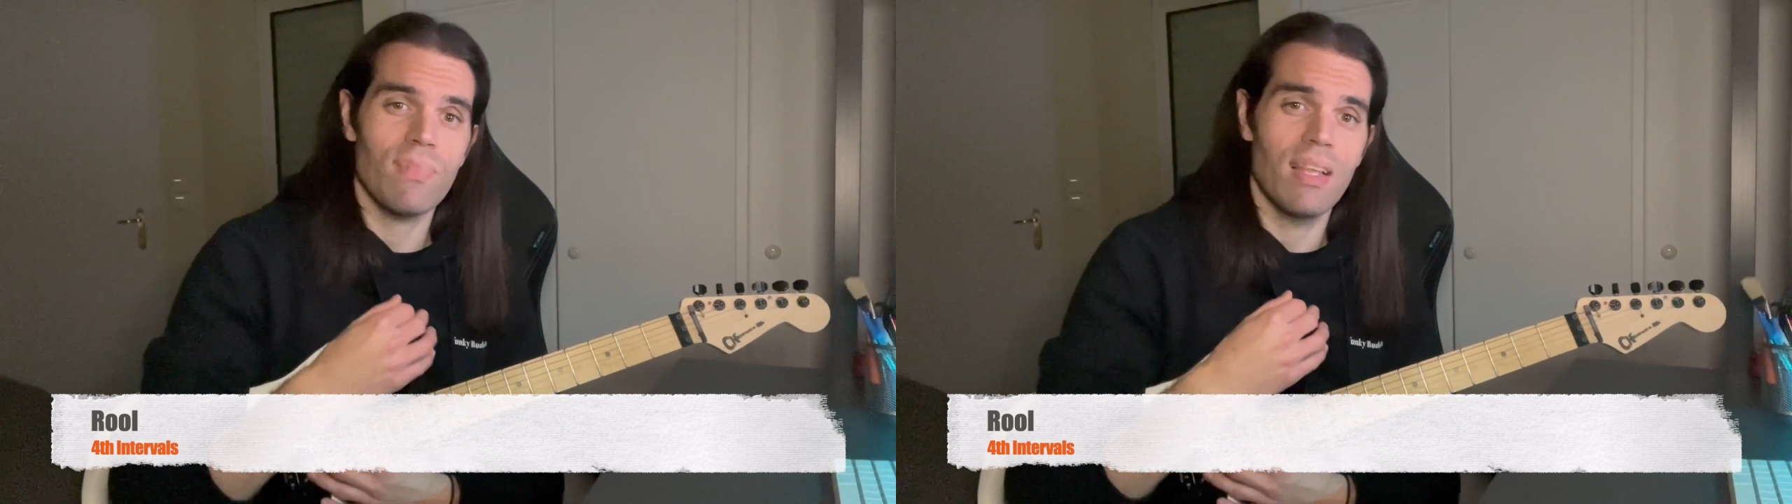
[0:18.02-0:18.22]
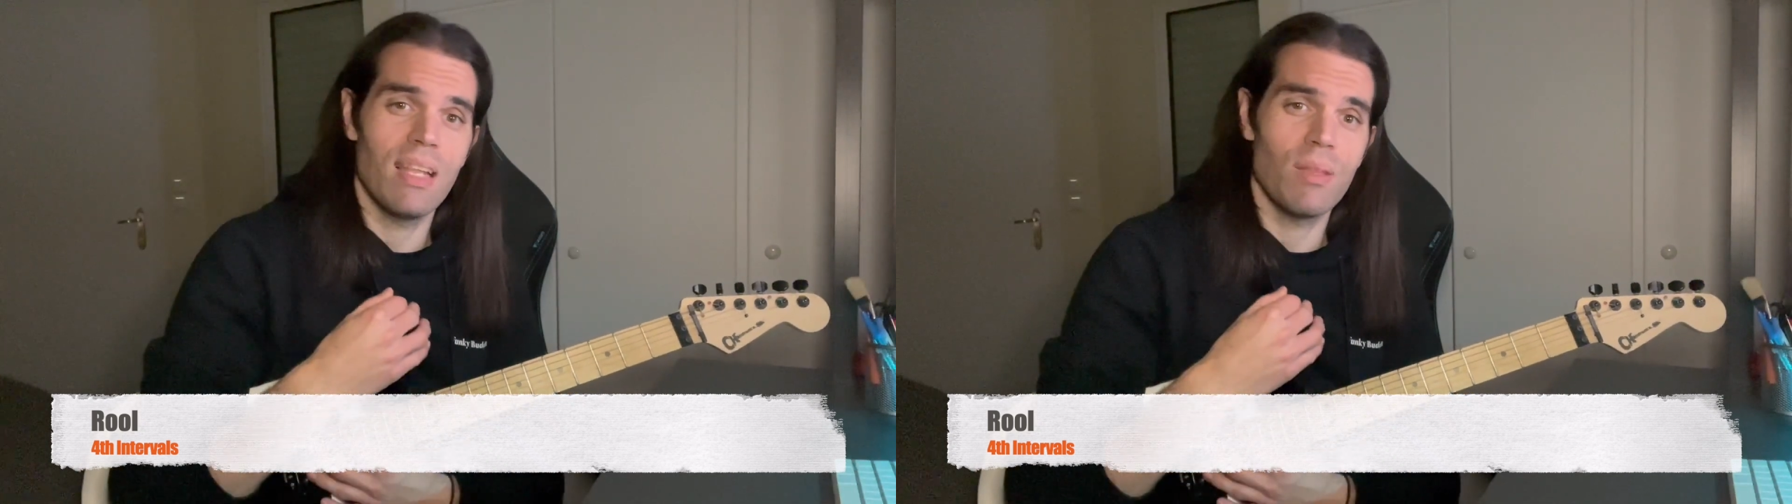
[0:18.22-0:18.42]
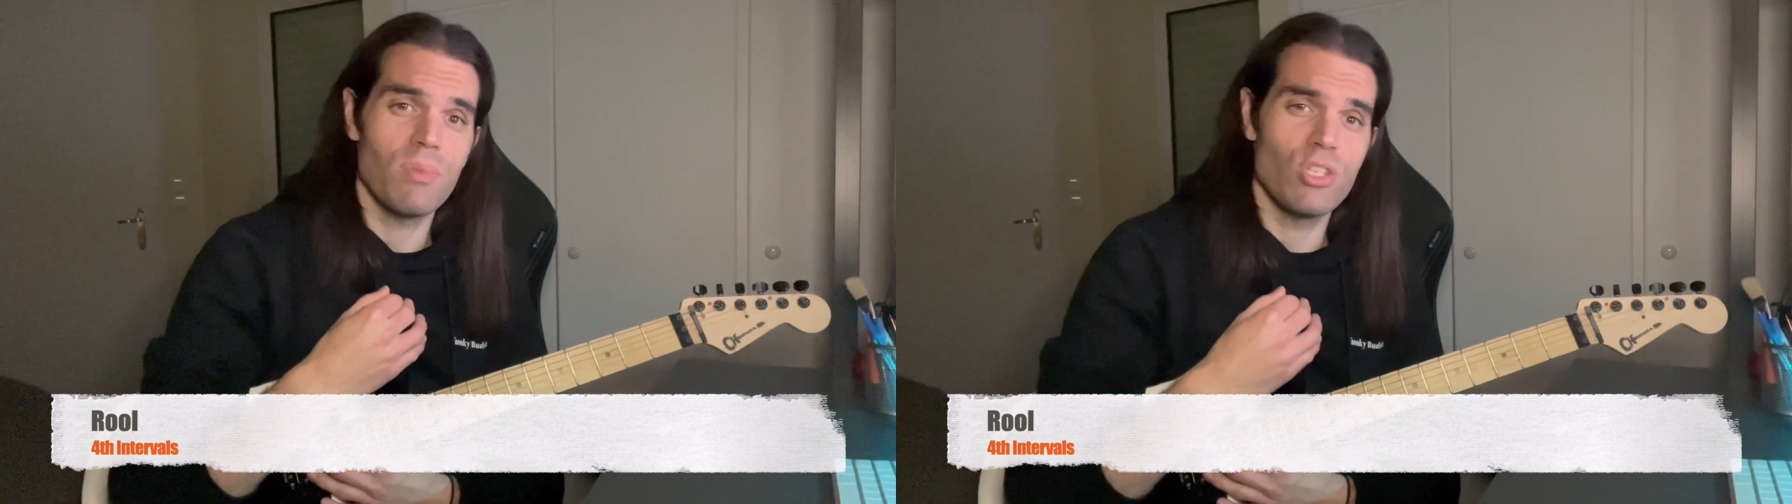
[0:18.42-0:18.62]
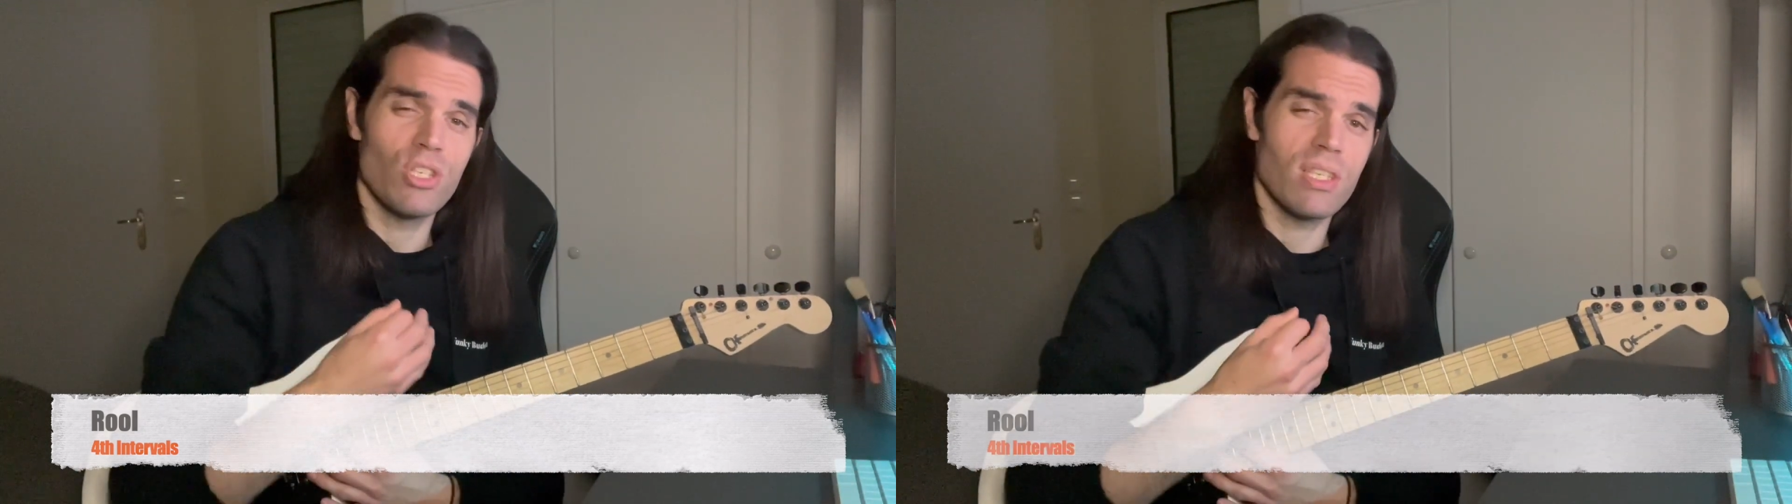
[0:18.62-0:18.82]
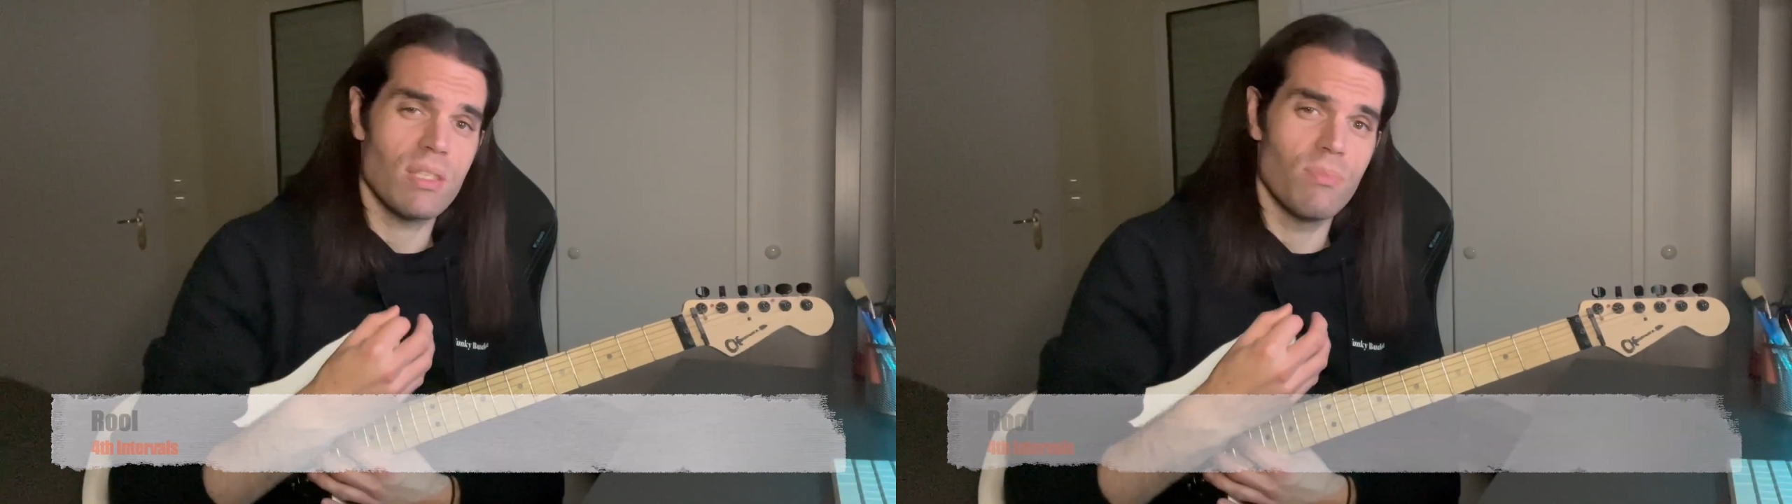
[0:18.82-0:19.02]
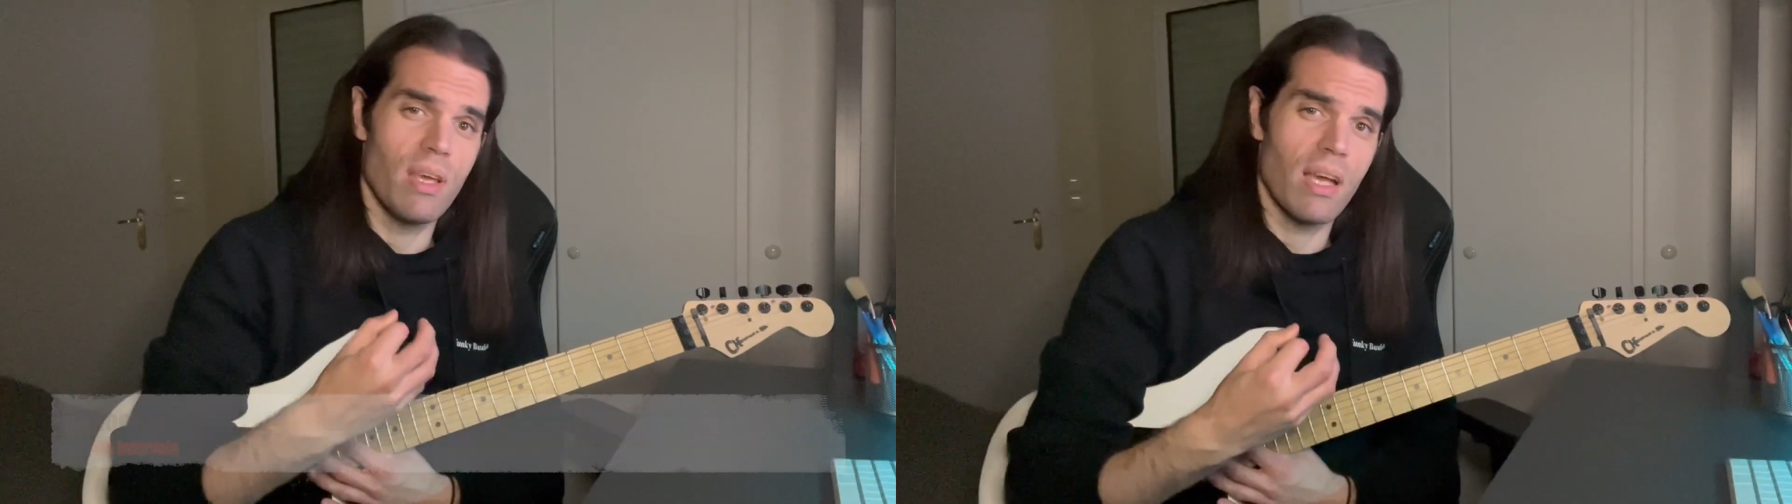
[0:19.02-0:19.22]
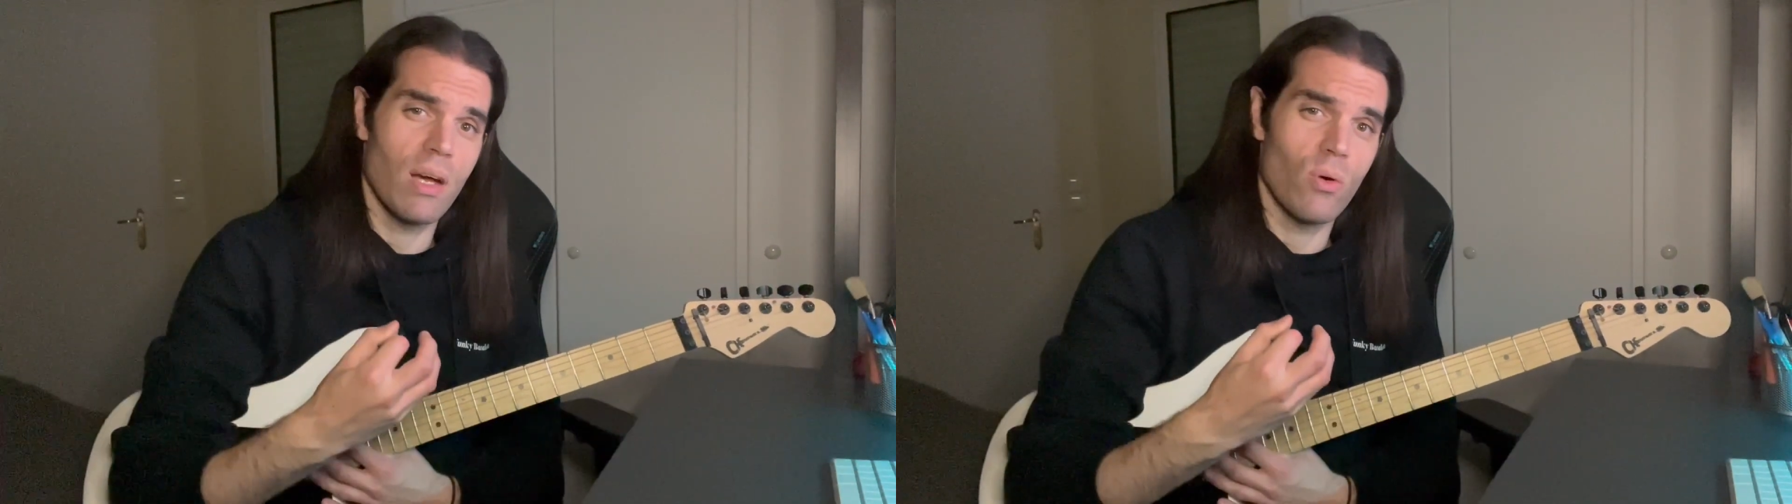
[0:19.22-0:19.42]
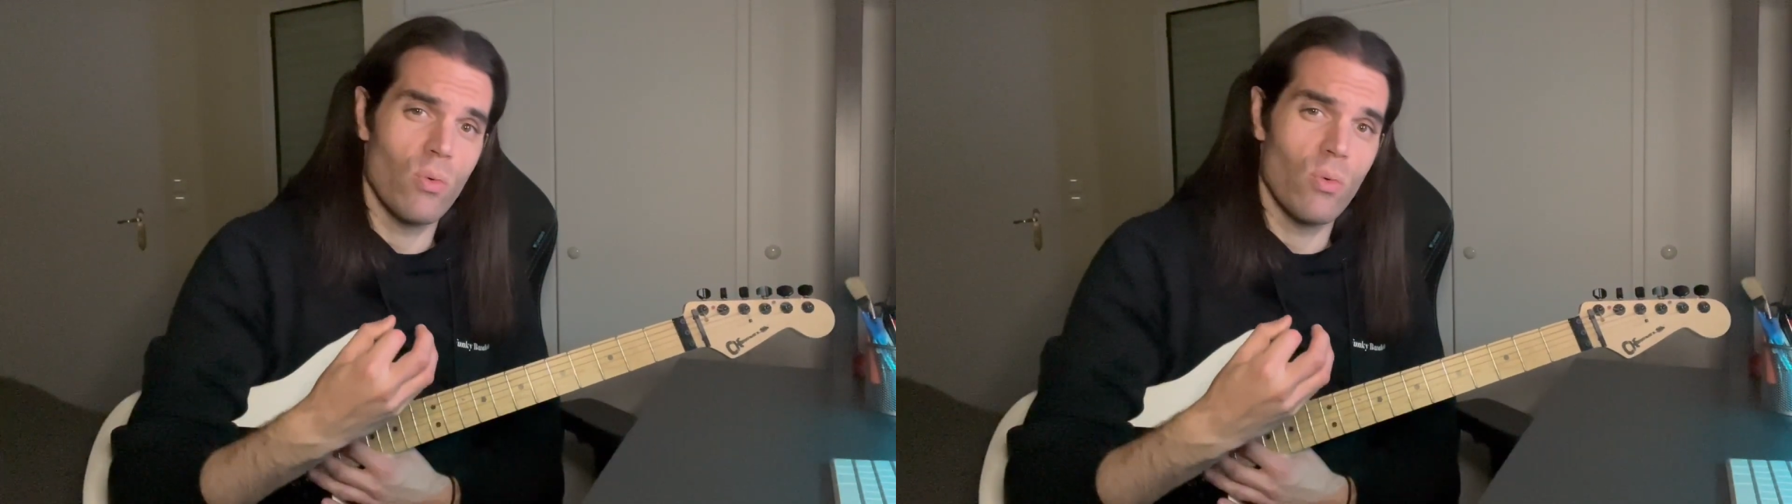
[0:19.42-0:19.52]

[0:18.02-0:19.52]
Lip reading: let me just make a